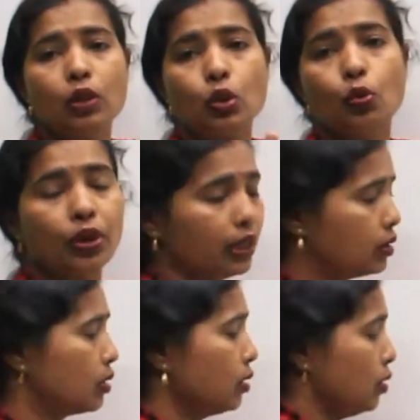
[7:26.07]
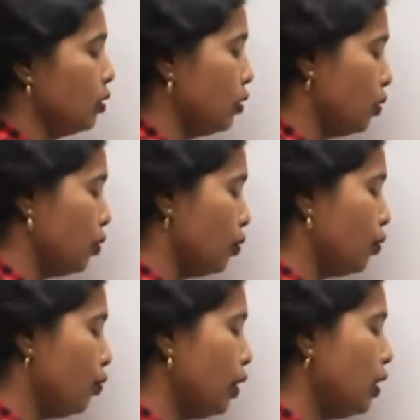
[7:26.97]
the two rings
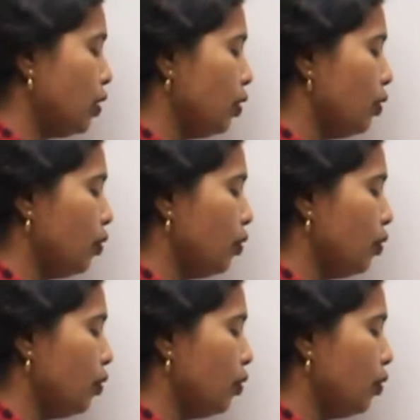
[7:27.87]
with